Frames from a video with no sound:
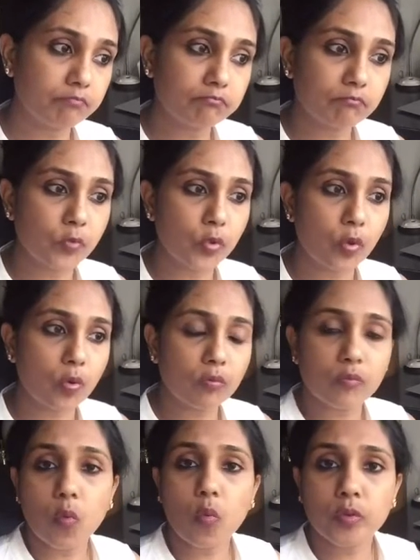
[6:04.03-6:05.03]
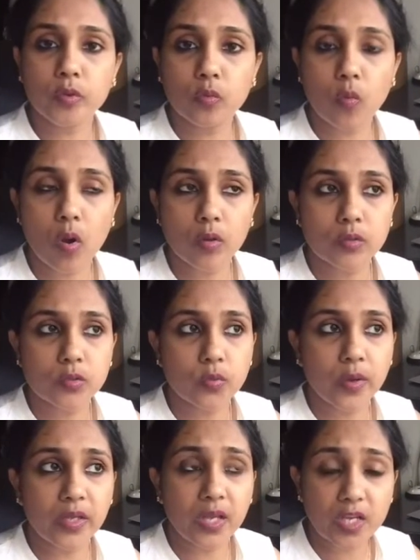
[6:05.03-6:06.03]
You want to
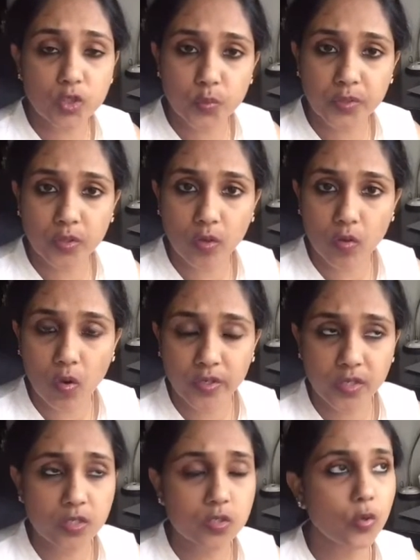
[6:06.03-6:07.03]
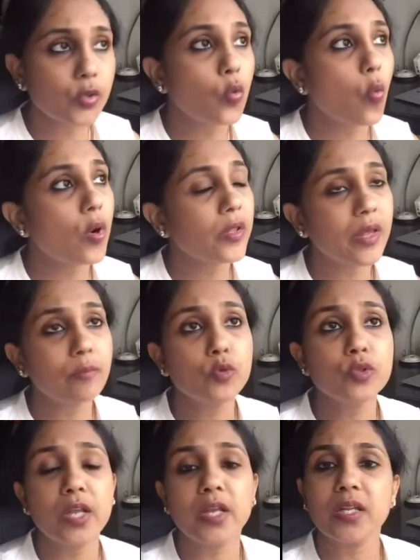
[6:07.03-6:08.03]
engage with your audience, or you want them to
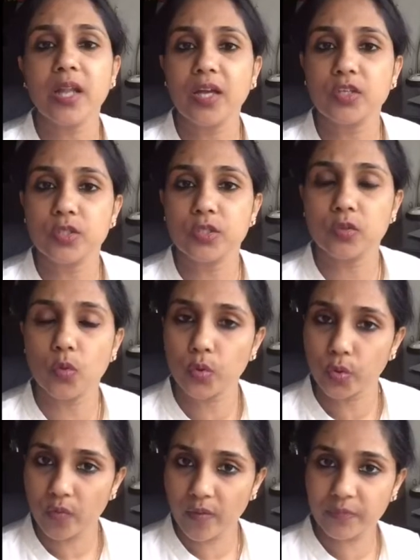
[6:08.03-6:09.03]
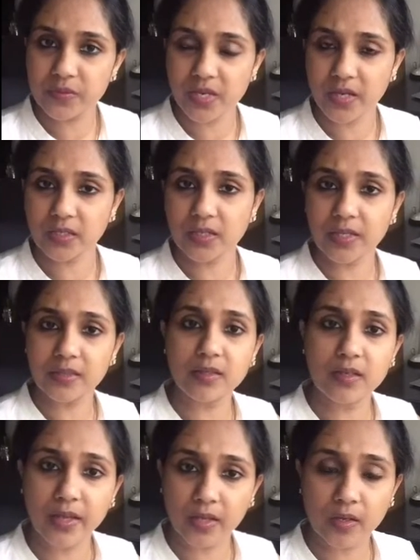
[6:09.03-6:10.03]
take an action, go to your website, click the
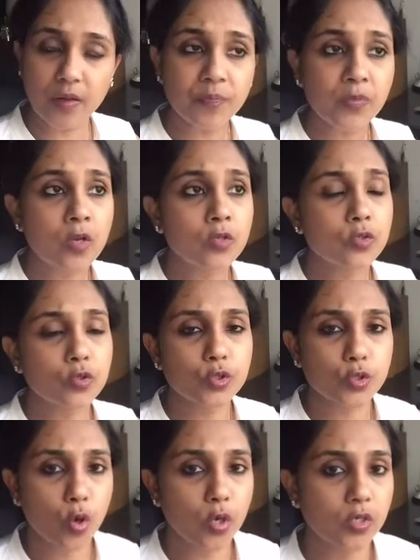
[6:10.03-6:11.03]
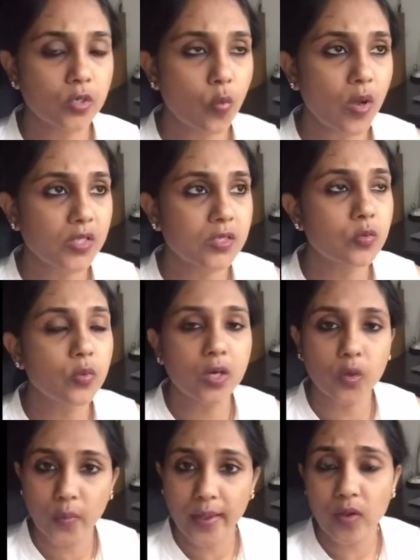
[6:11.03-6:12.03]
link. So shorter ones
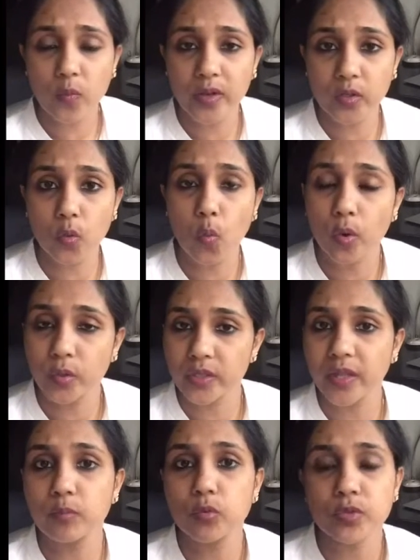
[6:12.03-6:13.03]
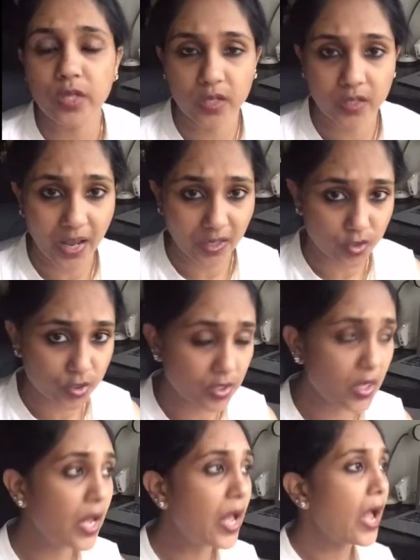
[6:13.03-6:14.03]
work well when you want them to take an action,
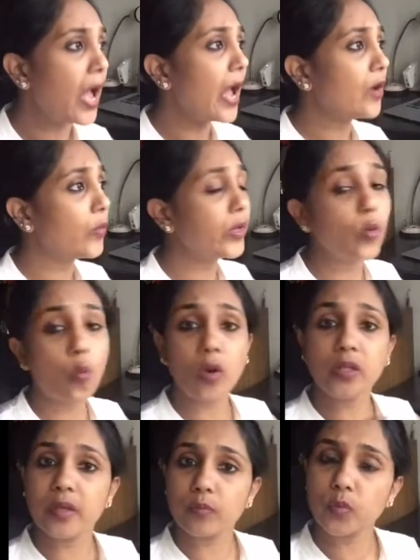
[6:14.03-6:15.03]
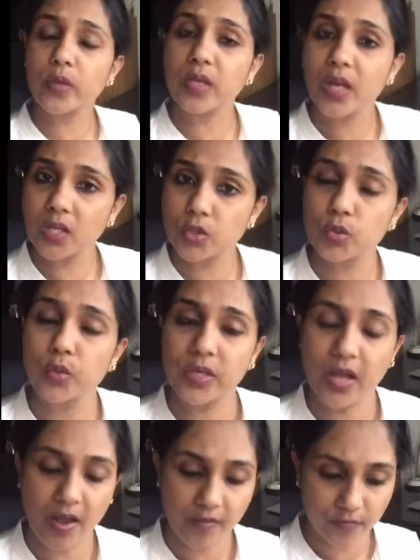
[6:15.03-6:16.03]
and when you want them to engage, you can
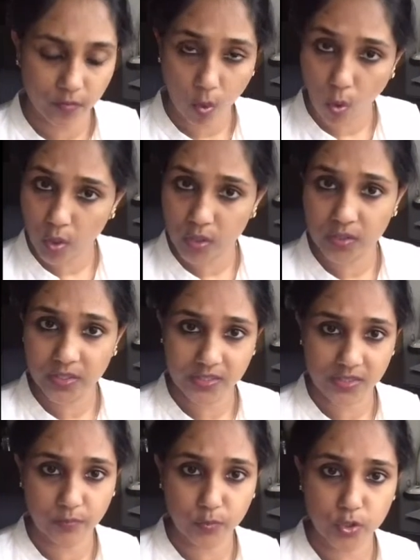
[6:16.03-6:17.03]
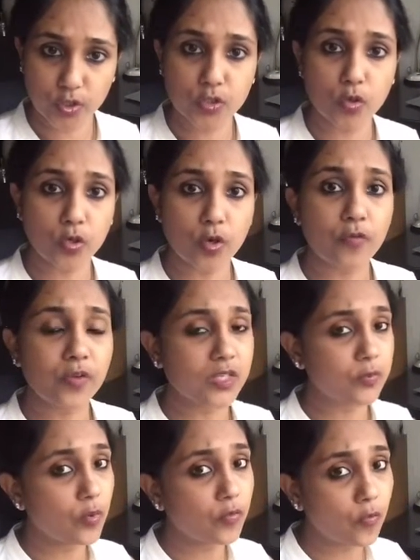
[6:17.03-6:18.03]
have longer descriptions on your
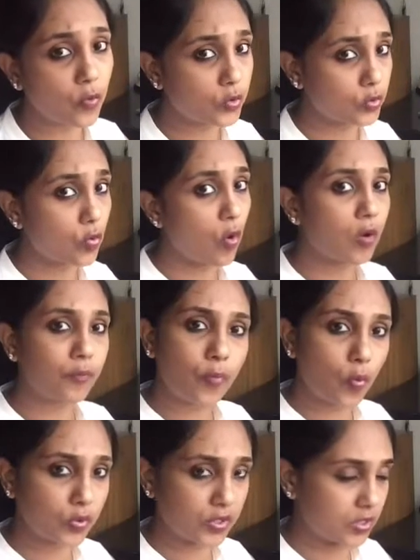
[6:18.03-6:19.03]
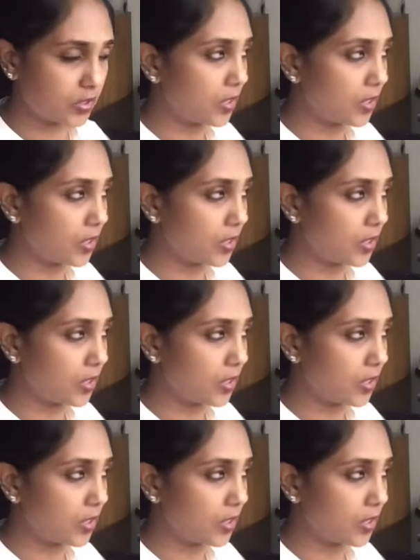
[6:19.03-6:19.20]
Facebook photo or post.